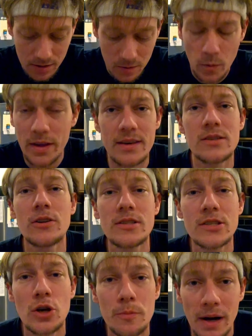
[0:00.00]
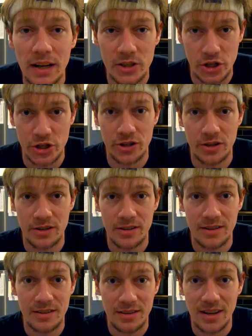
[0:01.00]
where there's not so much,
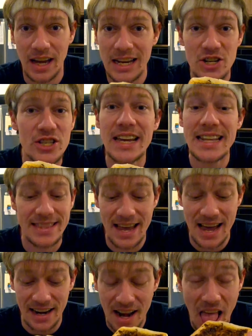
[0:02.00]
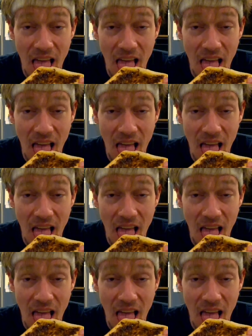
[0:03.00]
and just eat that.